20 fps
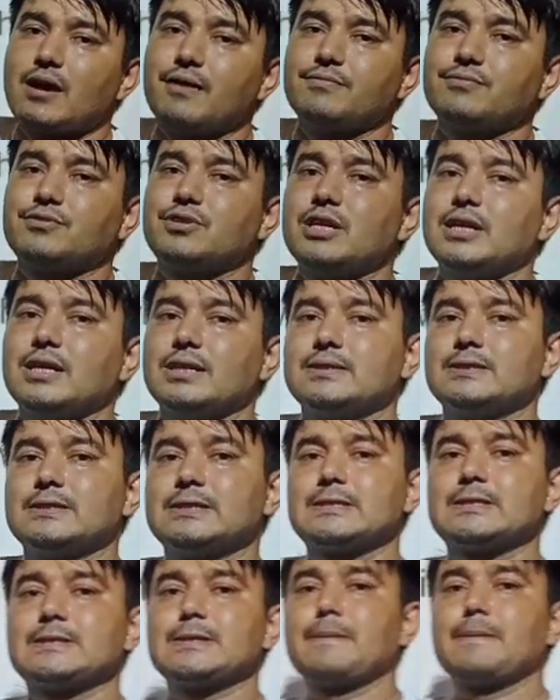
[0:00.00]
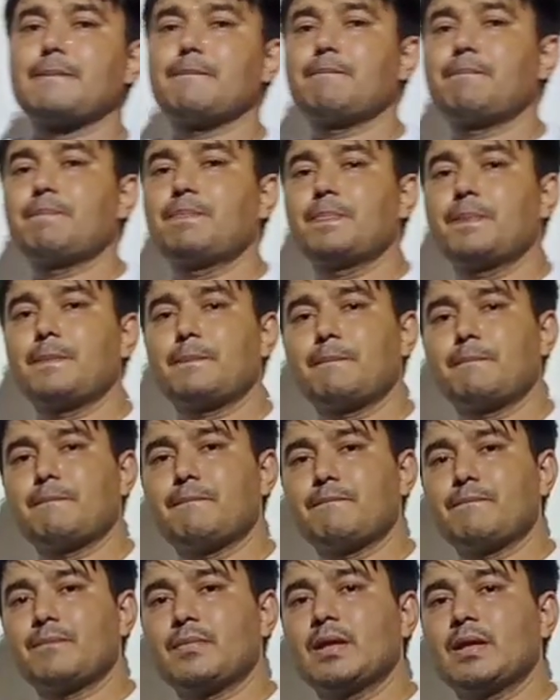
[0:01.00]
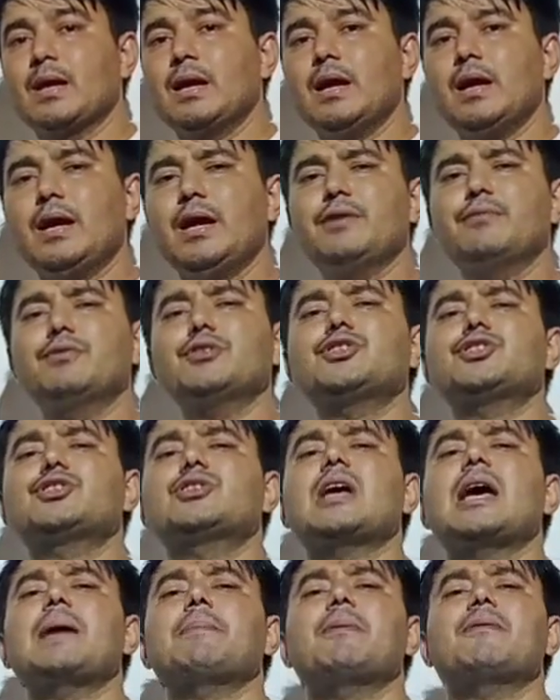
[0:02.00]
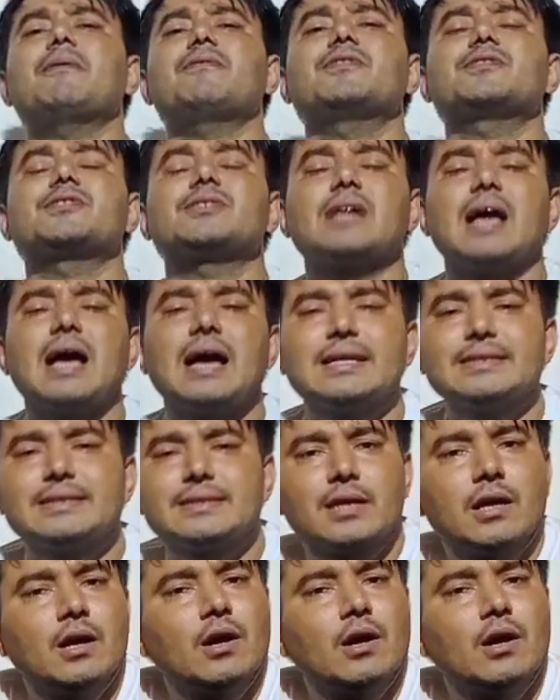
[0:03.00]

of these. In which type of a science